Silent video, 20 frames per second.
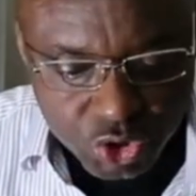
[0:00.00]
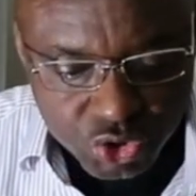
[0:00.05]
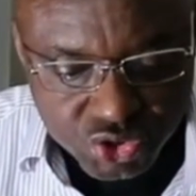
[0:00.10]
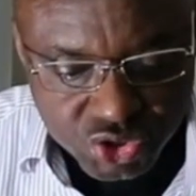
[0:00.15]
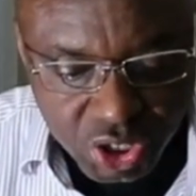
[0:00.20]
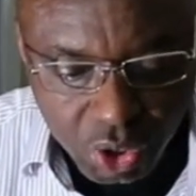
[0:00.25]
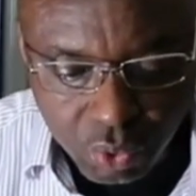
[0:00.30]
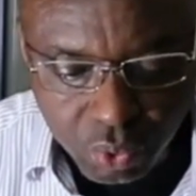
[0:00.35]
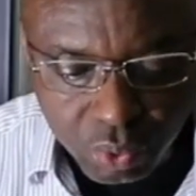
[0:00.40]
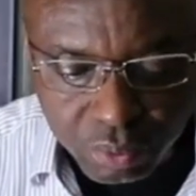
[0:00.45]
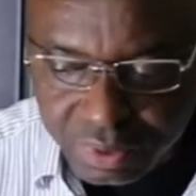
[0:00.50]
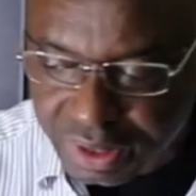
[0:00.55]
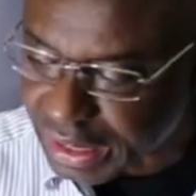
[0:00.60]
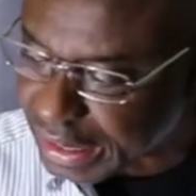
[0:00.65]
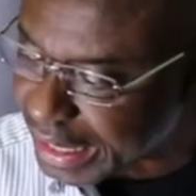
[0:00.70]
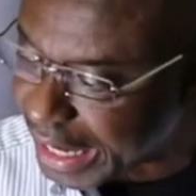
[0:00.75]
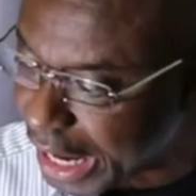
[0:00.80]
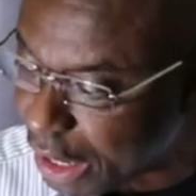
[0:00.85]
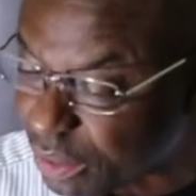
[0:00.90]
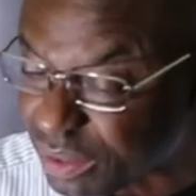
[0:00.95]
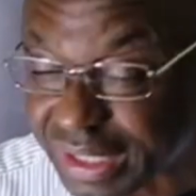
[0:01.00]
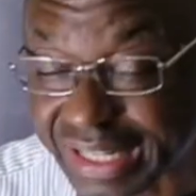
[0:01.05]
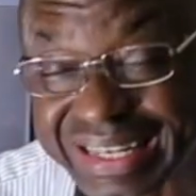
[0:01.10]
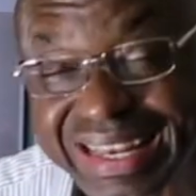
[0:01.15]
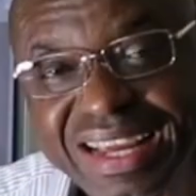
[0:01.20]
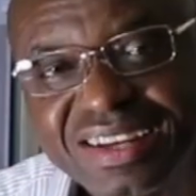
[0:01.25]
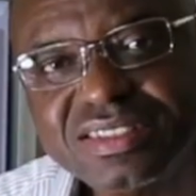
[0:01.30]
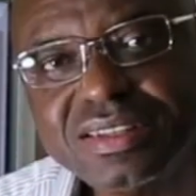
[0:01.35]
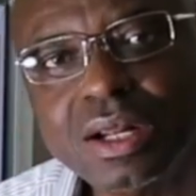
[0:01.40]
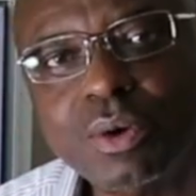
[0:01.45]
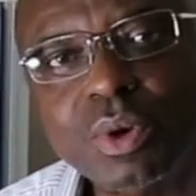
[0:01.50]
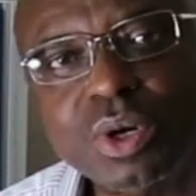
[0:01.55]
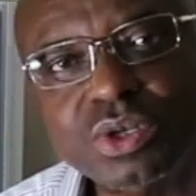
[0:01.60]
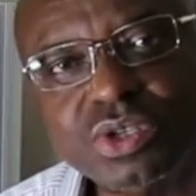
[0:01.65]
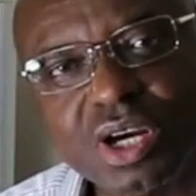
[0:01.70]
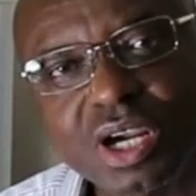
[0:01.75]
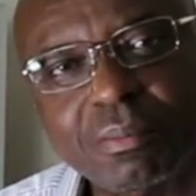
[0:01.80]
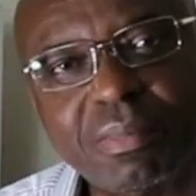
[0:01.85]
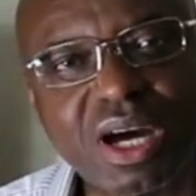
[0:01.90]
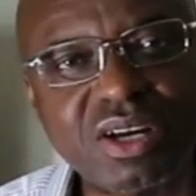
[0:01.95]
So now the next thing I
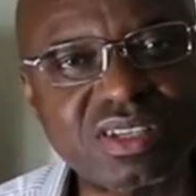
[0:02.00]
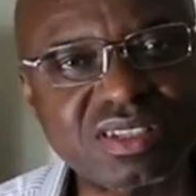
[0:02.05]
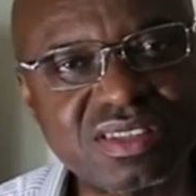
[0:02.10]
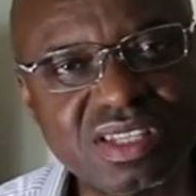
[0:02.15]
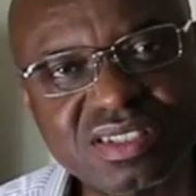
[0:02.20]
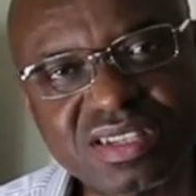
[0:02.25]
want to talk about is